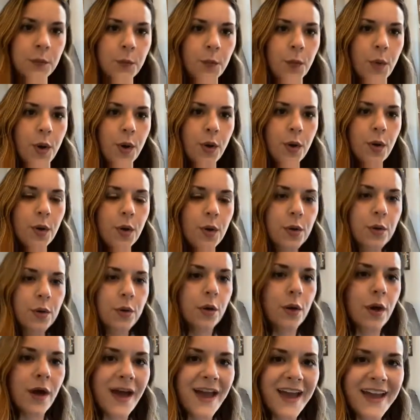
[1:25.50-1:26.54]
Well,
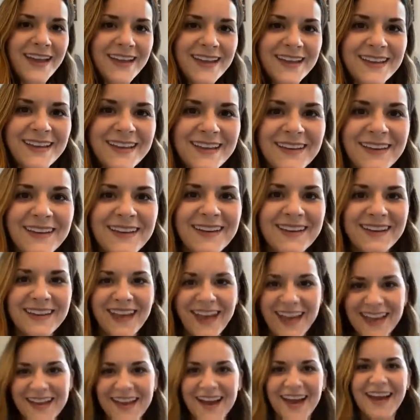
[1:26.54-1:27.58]
hey.
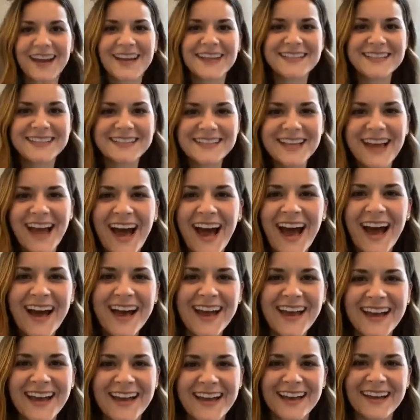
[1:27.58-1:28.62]
Hey guys.
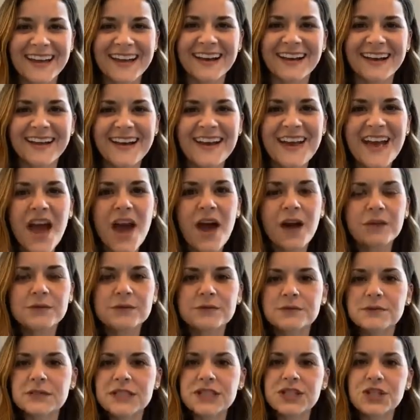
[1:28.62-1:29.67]
Hi.
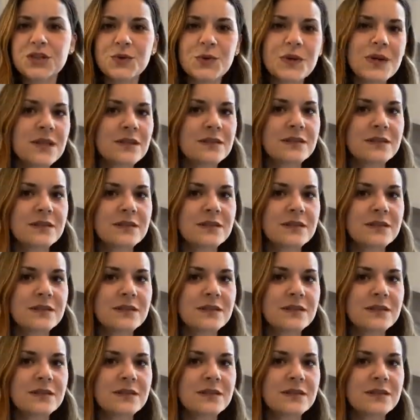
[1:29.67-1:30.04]
Did you...